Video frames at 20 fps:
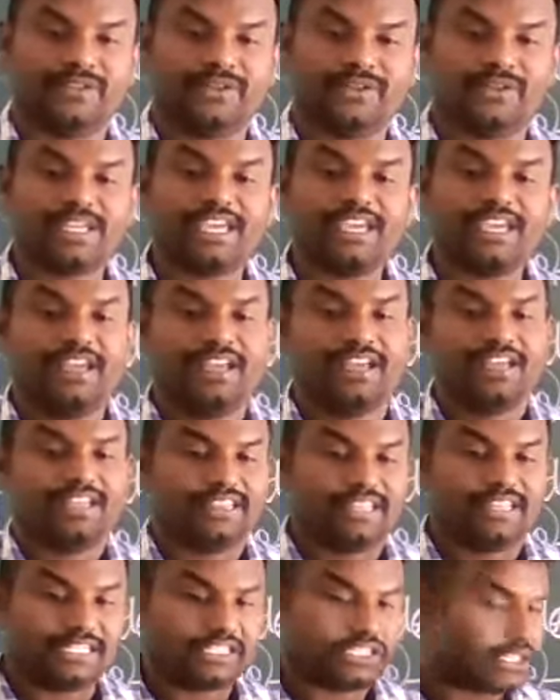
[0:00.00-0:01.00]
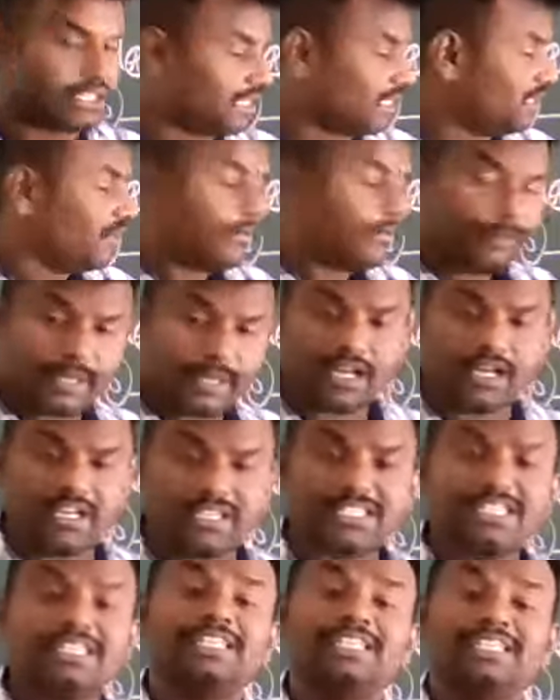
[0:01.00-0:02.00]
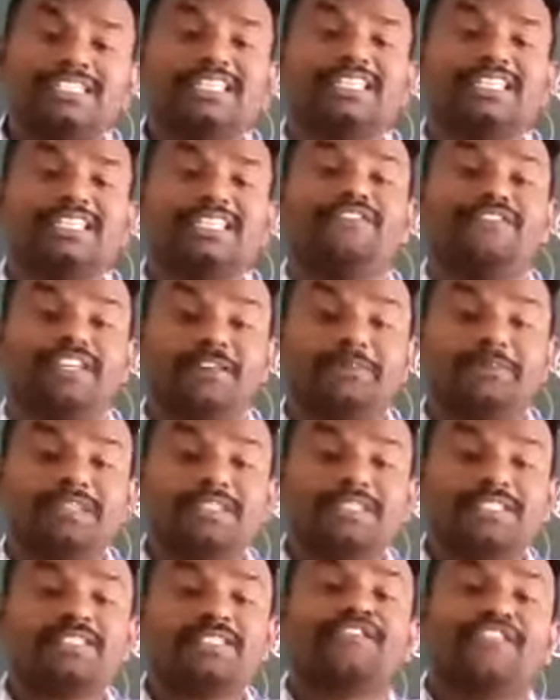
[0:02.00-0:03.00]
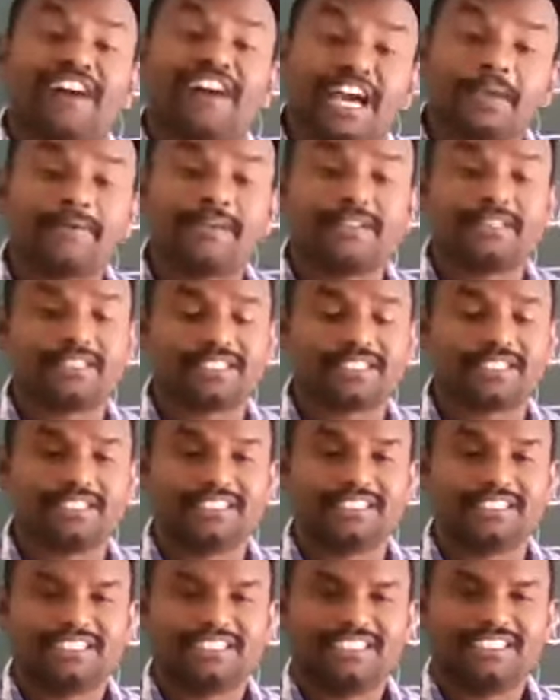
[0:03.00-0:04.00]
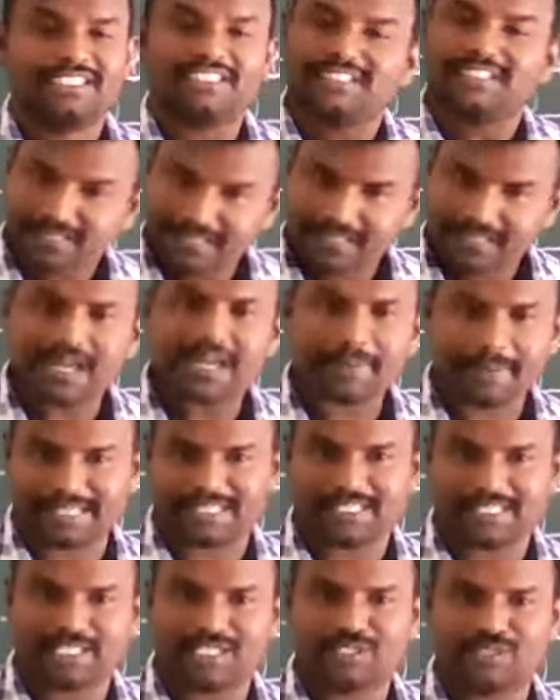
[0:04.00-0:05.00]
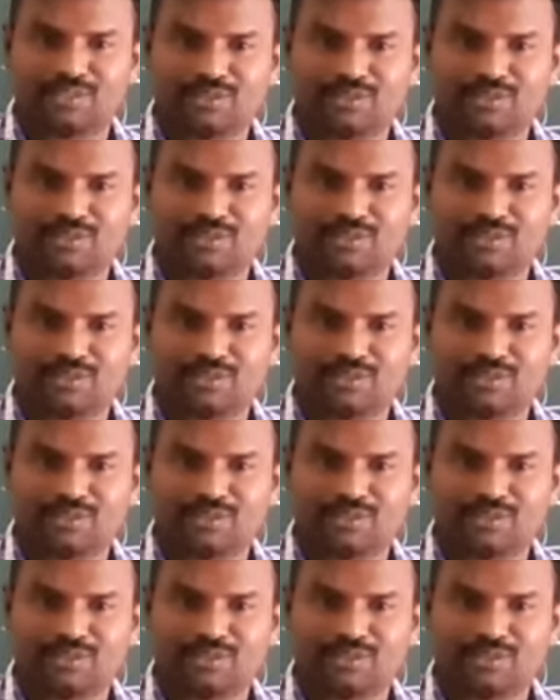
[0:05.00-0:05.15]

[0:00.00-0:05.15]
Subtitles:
Okay, that's because certain vitamins, fibers are present.